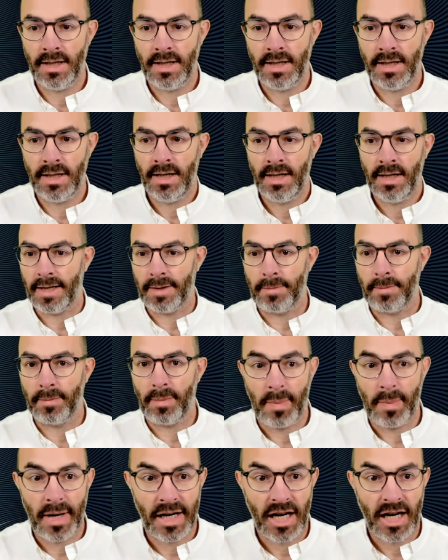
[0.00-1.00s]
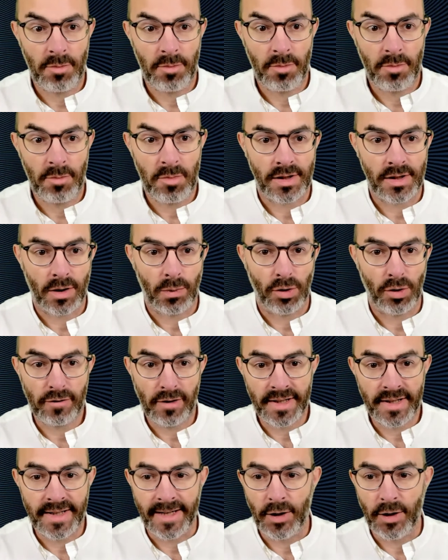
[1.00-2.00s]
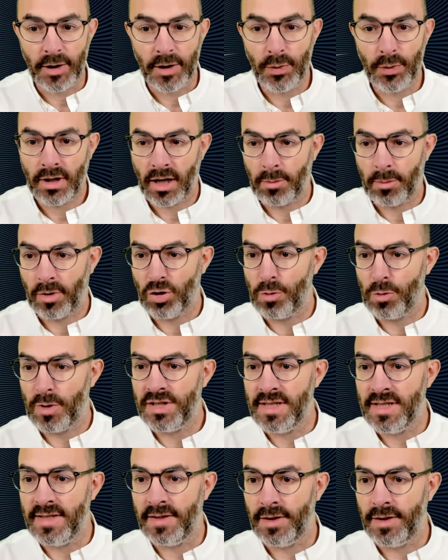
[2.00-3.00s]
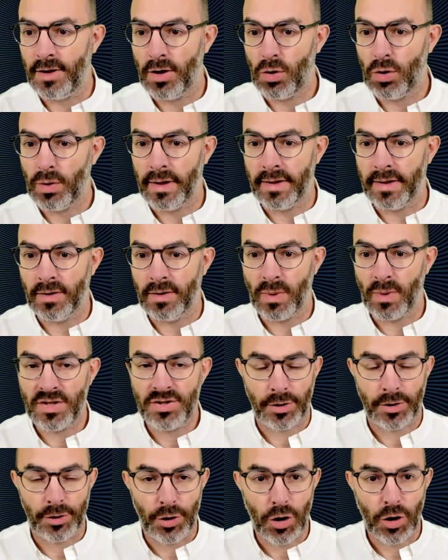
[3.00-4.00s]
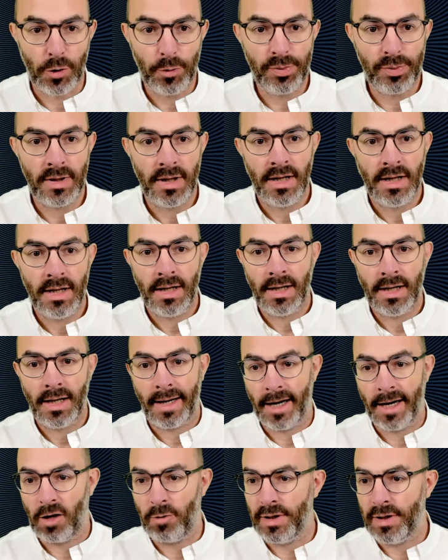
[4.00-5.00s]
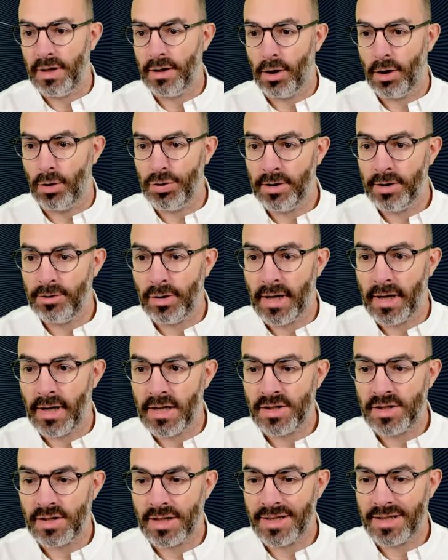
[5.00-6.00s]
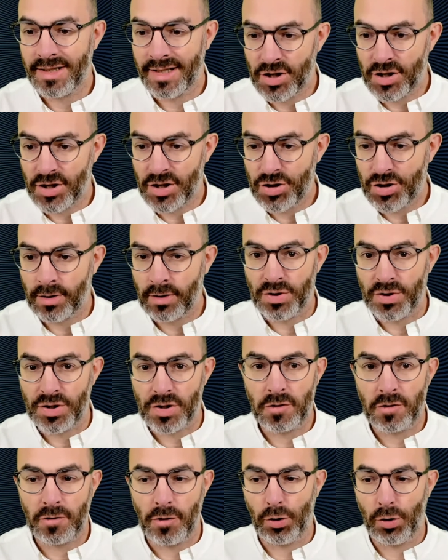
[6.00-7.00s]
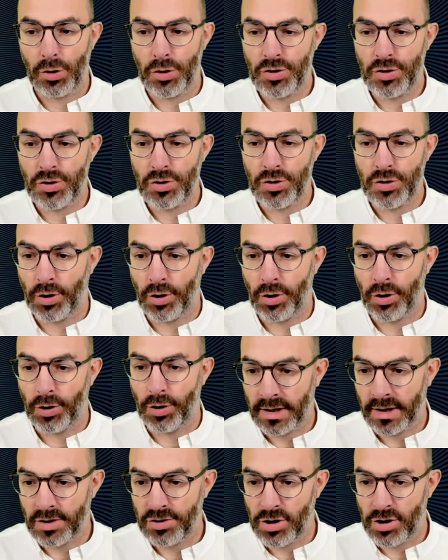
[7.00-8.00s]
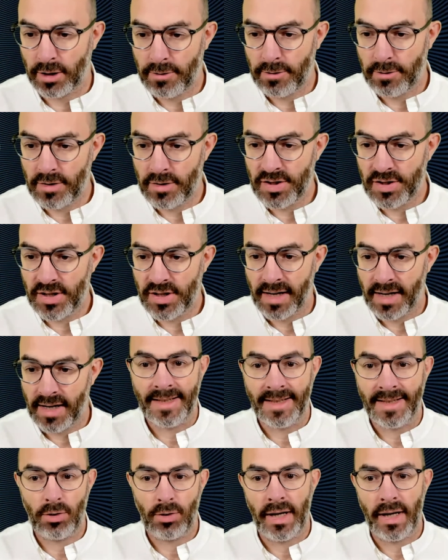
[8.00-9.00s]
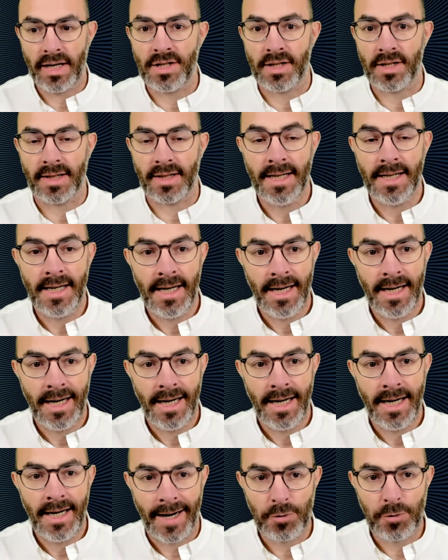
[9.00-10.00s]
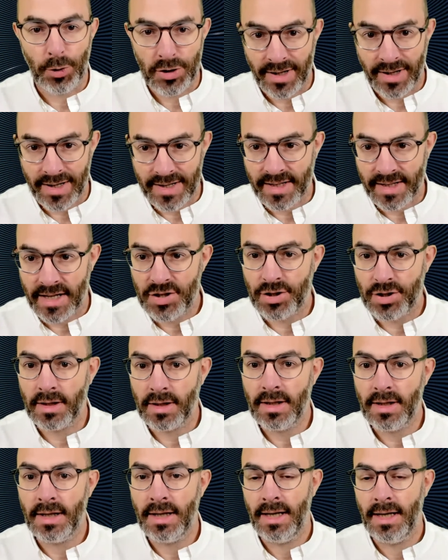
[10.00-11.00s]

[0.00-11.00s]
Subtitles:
My name is Wouter van Gielen. I'm Adobe CTO in Western Europe, and I'll be hosting today's session, which is focused on server-side data collection and personalization.